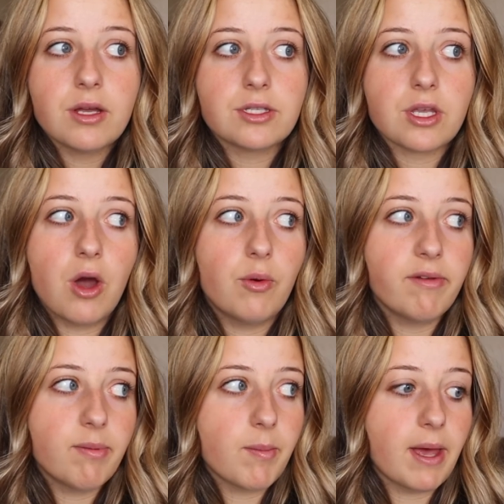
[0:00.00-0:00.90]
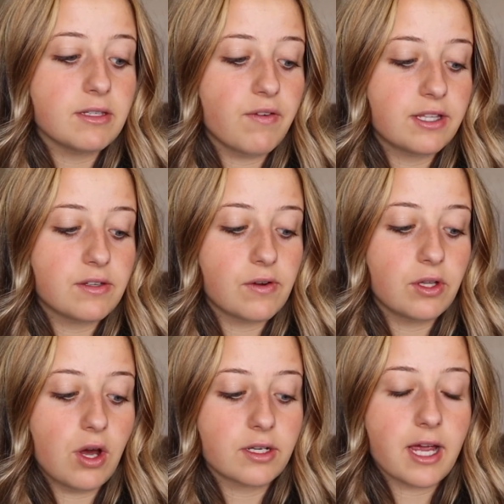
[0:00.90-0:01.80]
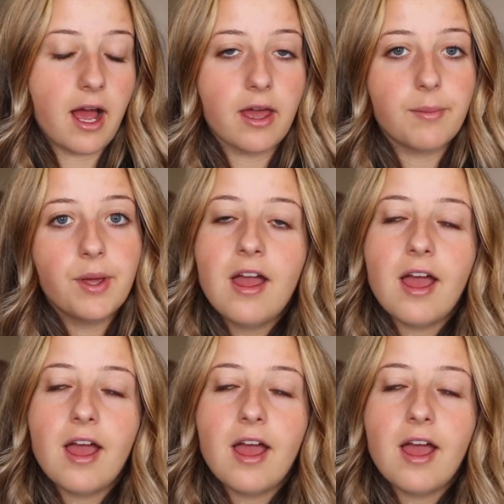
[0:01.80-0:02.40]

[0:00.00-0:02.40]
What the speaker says: So we've been best friends for a long time,